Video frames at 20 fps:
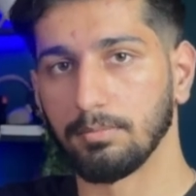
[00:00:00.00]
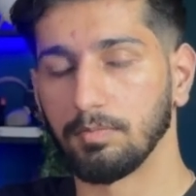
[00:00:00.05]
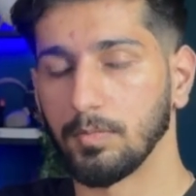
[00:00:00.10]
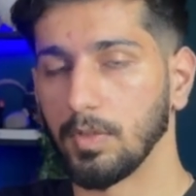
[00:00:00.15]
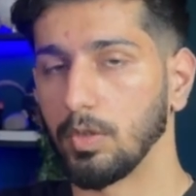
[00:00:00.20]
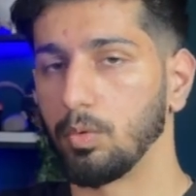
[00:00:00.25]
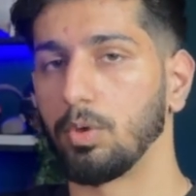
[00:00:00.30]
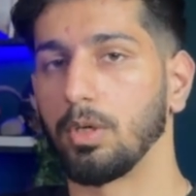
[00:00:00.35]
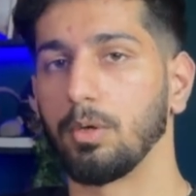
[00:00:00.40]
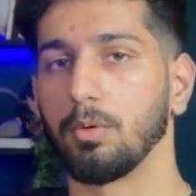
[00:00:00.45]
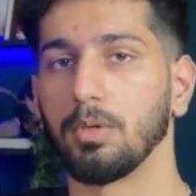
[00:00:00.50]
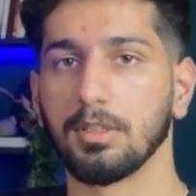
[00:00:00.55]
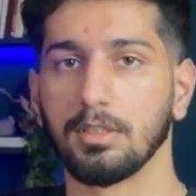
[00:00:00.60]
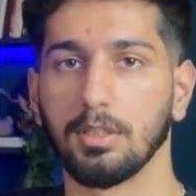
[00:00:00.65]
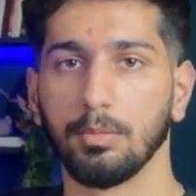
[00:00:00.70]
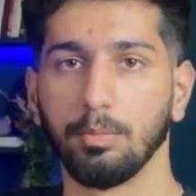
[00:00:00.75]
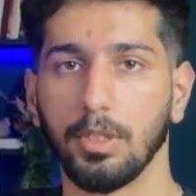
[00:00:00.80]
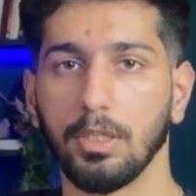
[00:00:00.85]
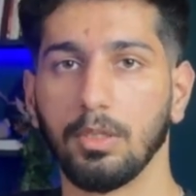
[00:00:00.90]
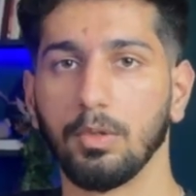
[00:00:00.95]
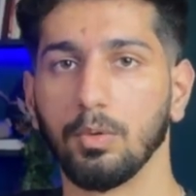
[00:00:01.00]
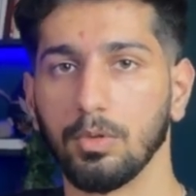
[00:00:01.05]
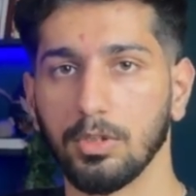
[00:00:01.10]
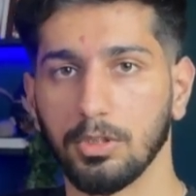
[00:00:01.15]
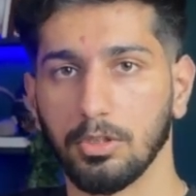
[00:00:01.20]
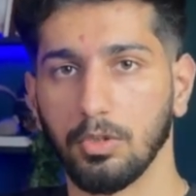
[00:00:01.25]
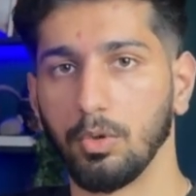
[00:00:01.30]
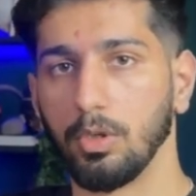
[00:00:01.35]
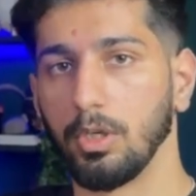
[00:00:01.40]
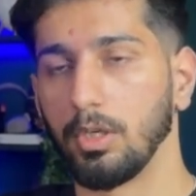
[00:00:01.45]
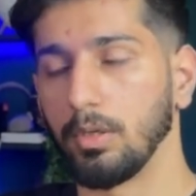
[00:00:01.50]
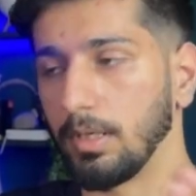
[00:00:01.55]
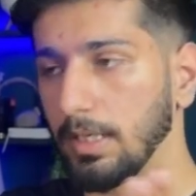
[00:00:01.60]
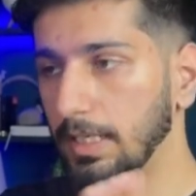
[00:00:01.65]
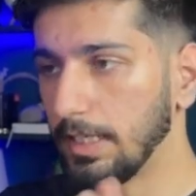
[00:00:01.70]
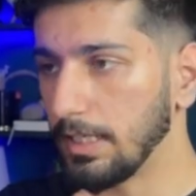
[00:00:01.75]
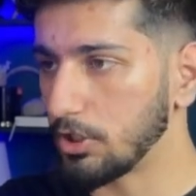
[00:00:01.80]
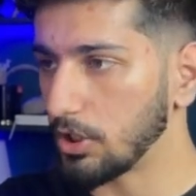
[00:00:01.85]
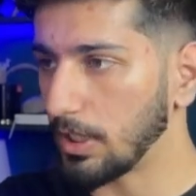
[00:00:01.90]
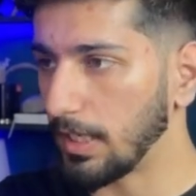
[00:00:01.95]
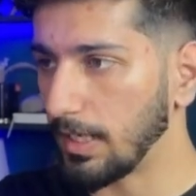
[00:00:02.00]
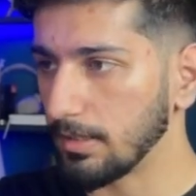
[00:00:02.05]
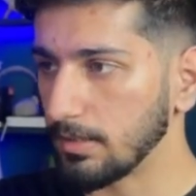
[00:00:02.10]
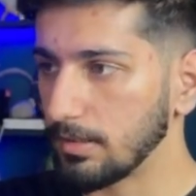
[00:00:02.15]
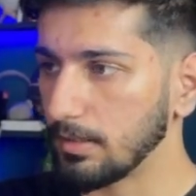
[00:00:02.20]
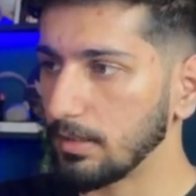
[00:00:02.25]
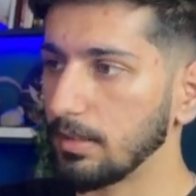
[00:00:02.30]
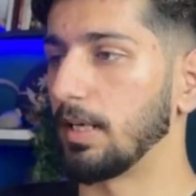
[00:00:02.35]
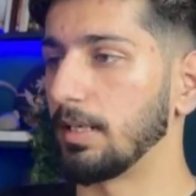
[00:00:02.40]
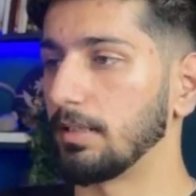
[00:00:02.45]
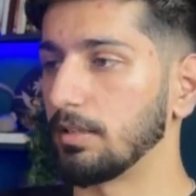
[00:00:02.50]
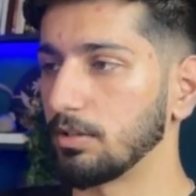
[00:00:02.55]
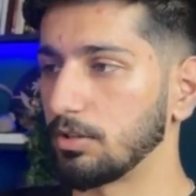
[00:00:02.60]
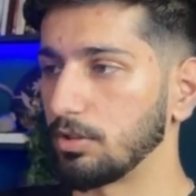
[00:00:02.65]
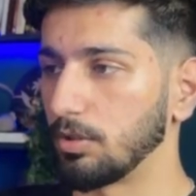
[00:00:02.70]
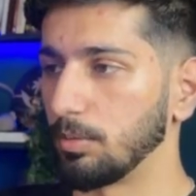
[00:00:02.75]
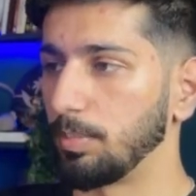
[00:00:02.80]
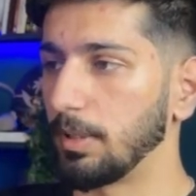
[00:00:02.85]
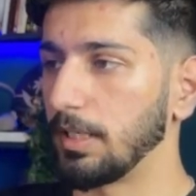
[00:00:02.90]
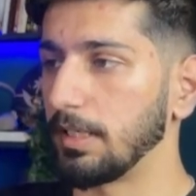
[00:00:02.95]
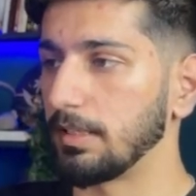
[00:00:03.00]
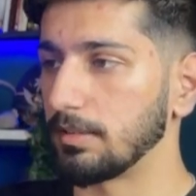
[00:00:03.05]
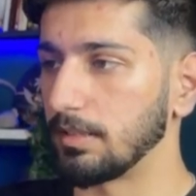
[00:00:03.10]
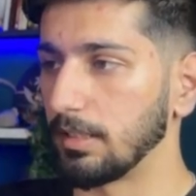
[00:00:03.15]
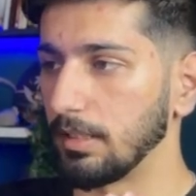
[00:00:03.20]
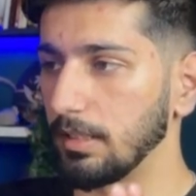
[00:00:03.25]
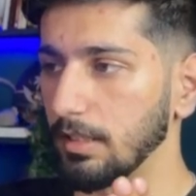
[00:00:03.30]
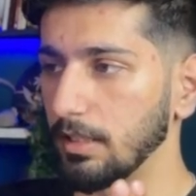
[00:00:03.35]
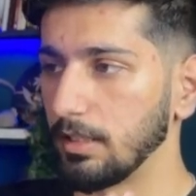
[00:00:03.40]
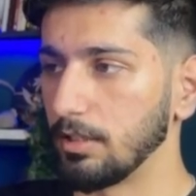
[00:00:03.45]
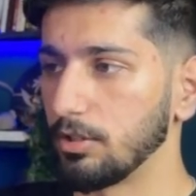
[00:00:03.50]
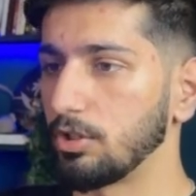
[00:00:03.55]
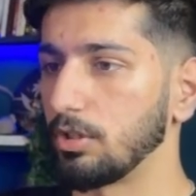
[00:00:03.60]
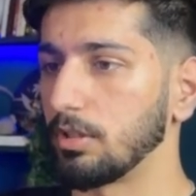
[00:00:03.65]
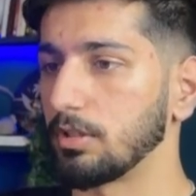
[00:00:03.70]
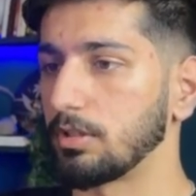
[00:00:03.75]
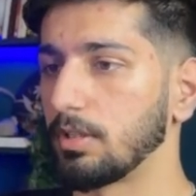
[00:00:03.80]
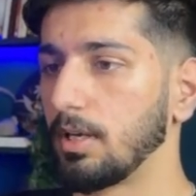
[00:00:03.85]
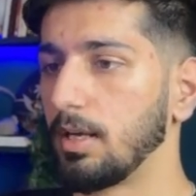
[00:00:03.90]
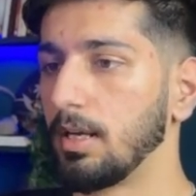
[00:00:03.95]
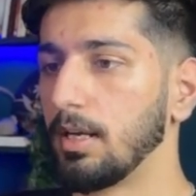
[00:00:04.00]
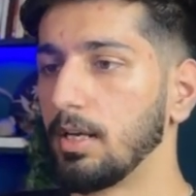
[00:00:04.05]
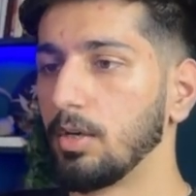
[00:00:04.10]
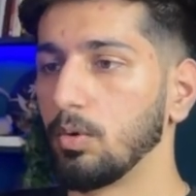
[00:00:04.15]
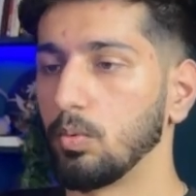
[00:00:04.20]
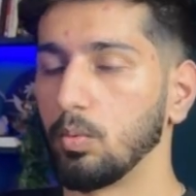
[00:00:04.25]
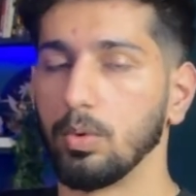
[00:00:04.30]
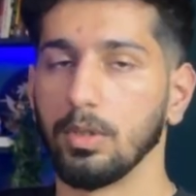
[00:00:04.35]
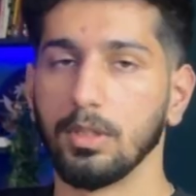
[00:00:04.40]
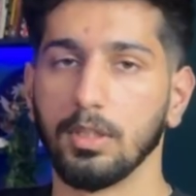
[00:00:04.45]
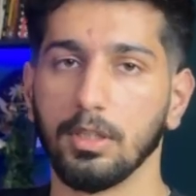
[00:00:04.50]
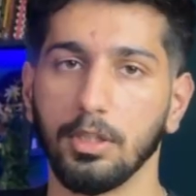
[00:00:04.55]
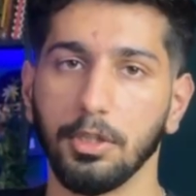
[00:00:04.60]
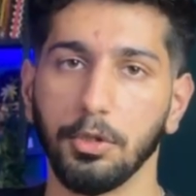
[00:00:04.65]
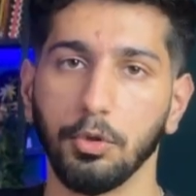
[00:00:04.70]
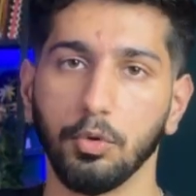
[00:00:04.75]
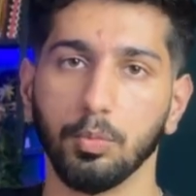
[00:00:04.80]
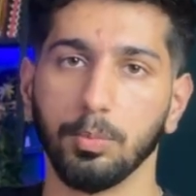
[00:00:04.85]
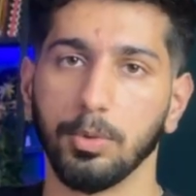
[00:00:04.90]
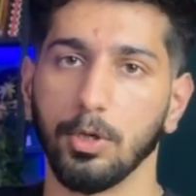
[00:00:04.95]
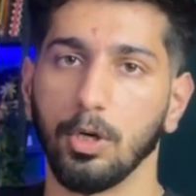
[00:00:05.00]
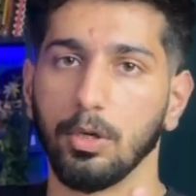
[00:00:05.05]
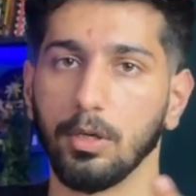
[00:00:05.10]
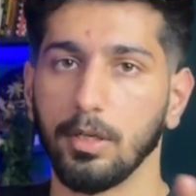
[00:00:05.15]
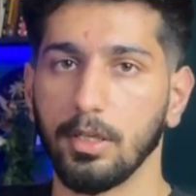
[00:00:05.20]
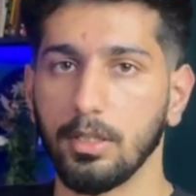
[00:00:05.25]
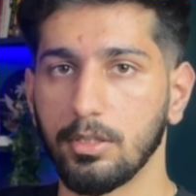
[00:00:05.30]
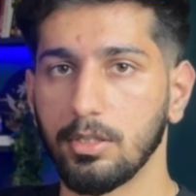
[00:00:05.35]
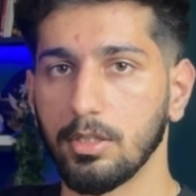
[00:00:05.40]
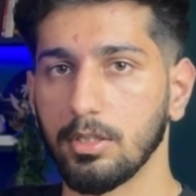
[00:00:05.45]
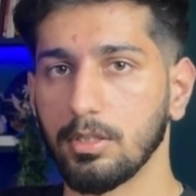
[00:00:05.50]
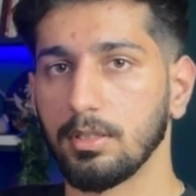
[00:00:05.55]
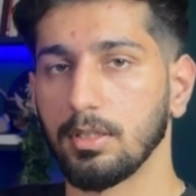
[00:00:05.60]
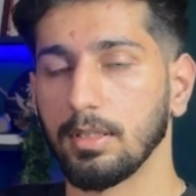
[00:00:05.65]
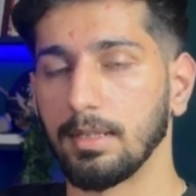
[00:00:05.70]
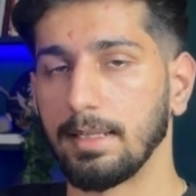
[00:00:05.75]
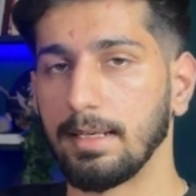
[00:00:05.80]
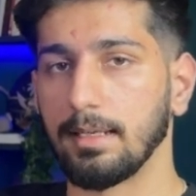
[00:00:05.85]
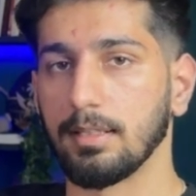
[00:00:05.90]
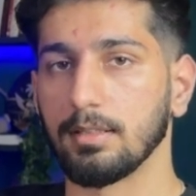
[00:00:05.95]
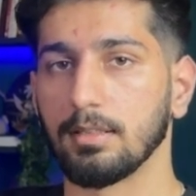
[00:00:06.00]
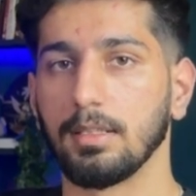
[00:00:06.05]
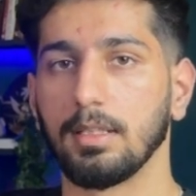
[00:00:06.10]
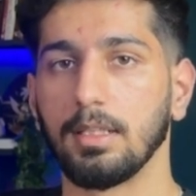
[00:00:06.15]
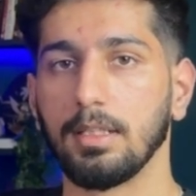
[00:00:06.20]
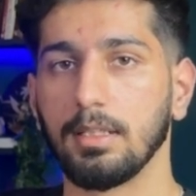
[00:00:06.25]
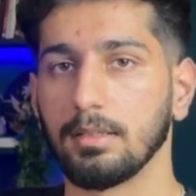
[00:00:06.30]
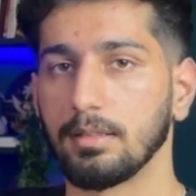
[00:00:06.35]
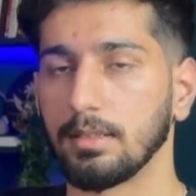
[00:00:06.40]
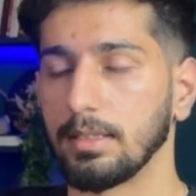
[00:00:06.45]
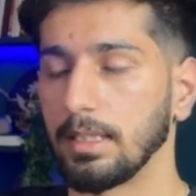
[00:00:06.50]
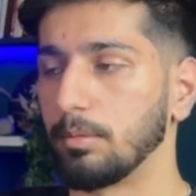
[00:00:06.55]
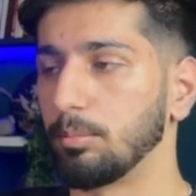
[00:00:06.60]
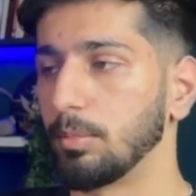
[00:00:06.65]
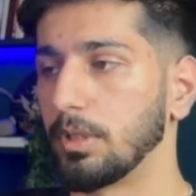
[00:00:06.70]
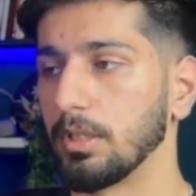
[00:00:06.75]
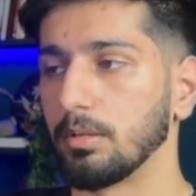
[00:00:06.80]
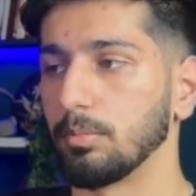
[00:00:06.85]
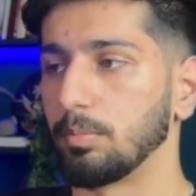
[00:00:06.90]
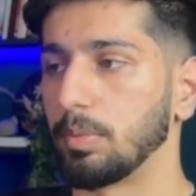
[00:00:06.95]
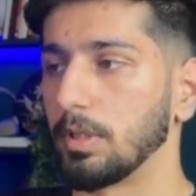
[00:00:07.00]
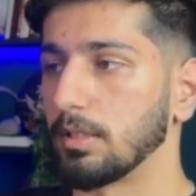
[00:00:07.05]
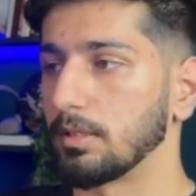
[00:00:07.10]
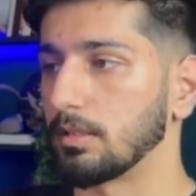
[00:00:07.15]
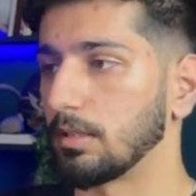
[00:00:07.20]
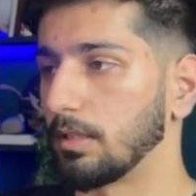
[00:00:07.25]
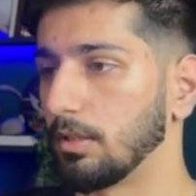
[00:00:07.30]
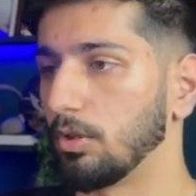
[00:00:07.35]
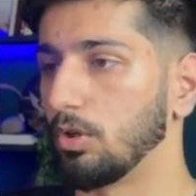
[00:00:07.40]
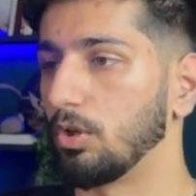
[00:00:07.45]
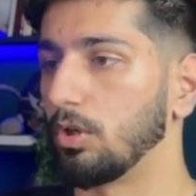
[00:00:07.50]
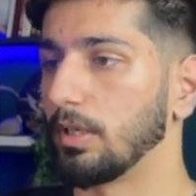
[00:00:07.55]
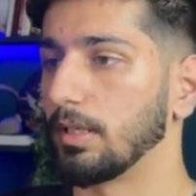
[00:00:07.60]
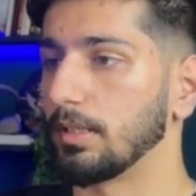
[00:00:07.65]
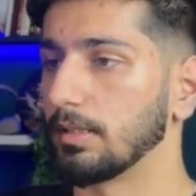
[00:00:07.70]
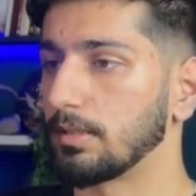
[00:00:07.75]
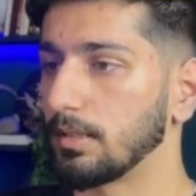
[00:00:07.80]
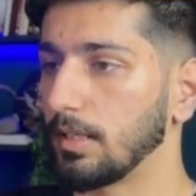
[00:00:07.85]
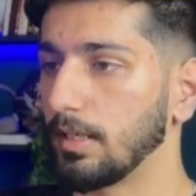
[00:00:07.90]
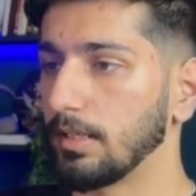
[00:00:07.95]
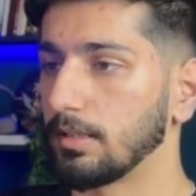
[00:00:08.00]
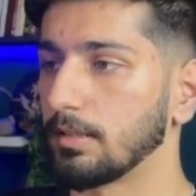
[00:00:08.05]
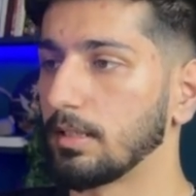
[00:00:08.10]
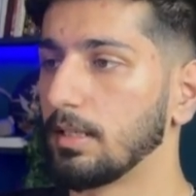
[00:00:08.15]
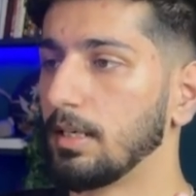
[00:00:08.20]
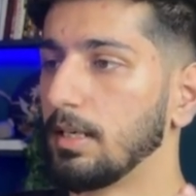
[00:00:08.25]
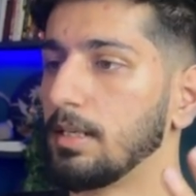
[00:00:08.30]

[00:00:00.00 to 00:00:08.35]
Now, what you want to simply do is go into each ad set and just replace the interest with a new broad interest that has at least 10 million plus in audience size.